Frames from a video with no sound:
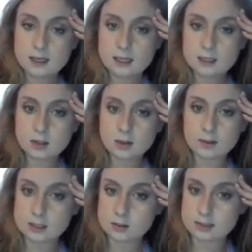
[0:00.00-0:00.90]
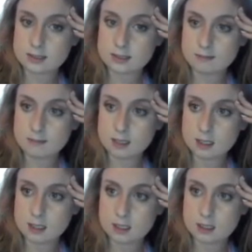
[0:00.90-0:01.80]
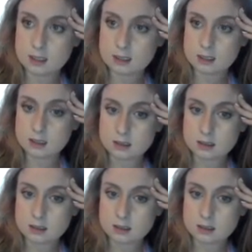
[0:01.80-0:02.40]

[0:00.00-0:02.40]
And then you're going to submit.